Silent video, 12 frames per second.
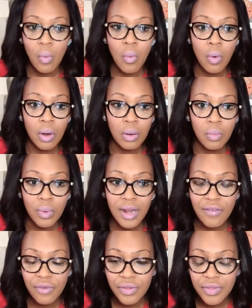or
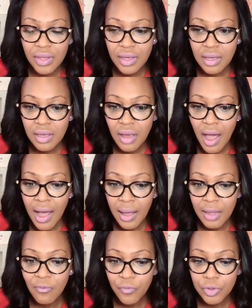whatever the
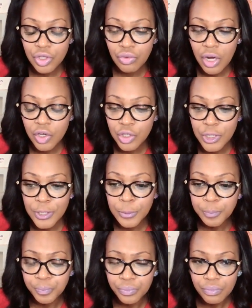infrastructure